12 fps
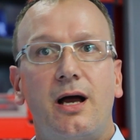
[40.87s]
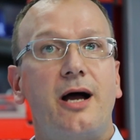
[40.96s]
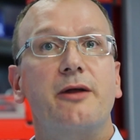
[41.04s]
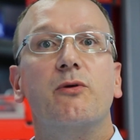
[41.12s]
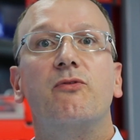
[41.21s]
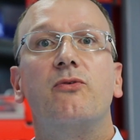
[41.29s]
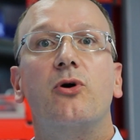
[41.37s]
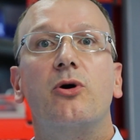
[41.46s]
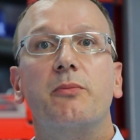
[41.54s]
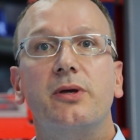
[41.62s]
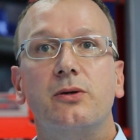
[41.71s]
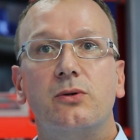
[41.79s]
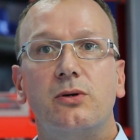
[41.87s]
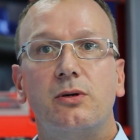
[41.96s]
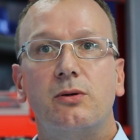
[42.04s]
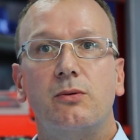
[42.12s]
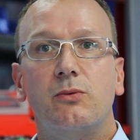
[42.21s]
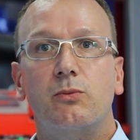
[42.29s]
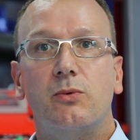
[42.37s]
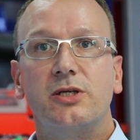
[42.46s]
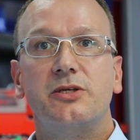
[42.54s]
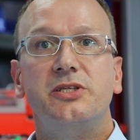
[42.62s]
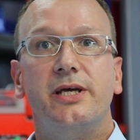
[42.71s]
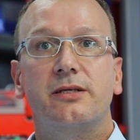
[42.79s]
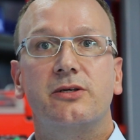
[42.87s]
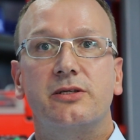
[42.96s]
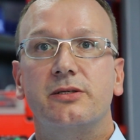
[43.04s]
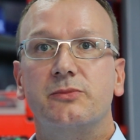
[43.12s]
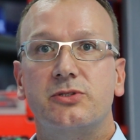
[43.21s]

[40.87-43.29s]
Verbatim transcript: hydroforming or water jet cutting